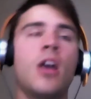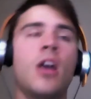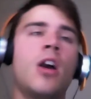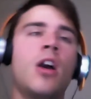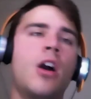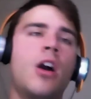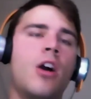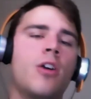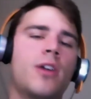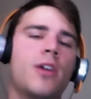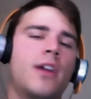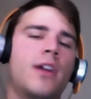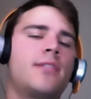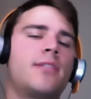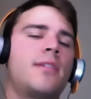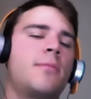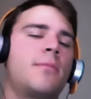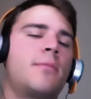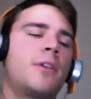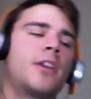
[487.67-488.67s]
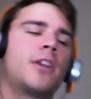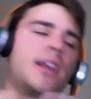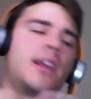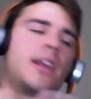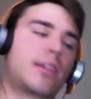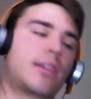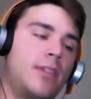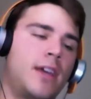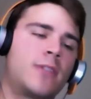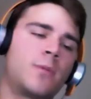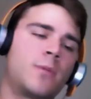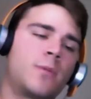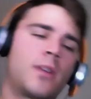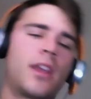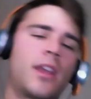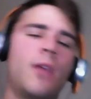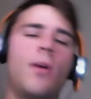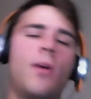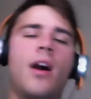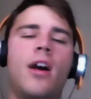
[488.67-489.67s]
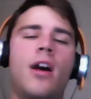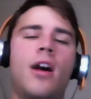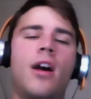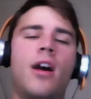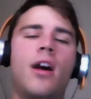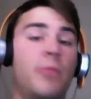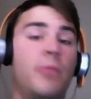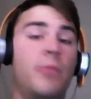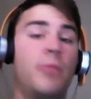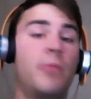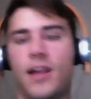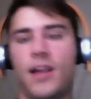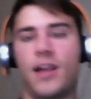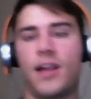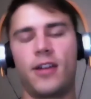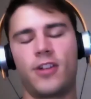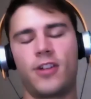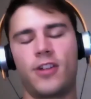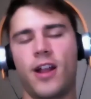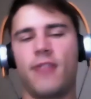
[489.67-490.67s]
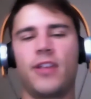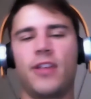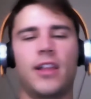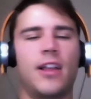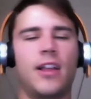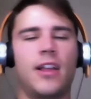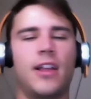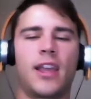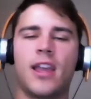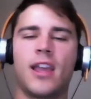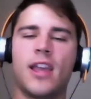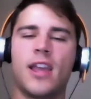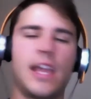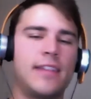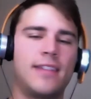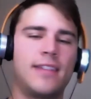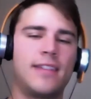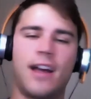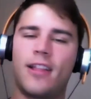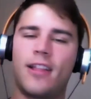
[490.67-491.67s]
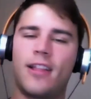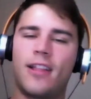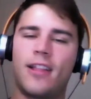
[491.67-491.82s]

oh, content marketing, that's working well, but it's not driving, like, it's not like